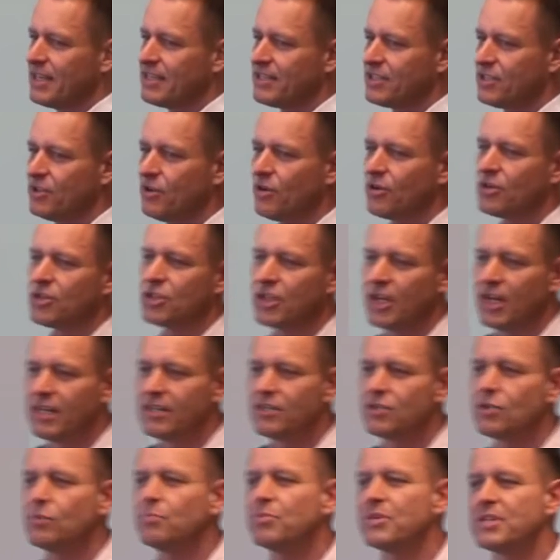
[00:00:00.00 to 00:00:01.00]
it's your
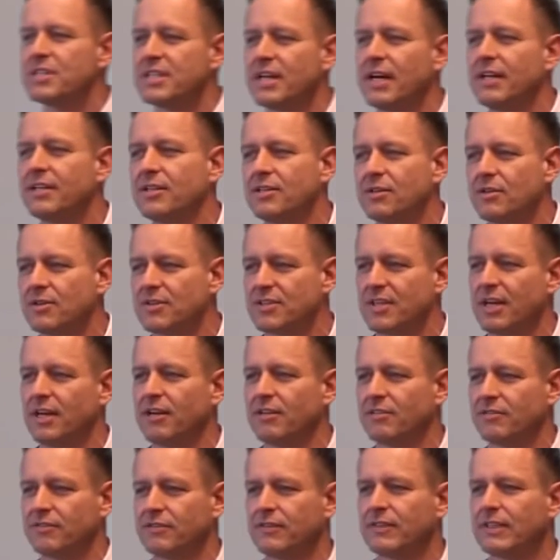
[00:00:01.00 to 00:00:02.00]
chance to present
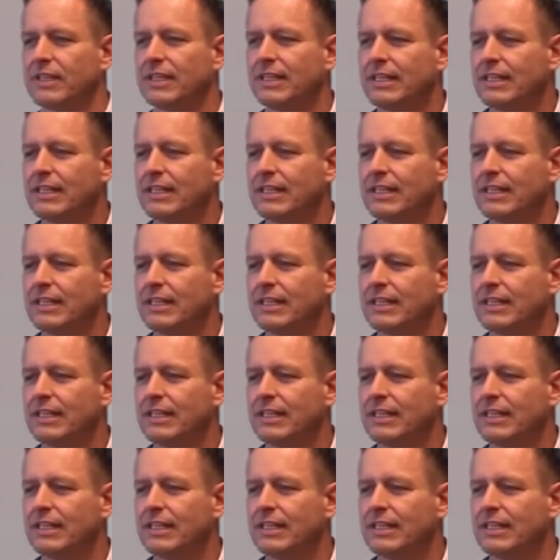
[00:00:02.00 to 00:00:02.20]
yourself.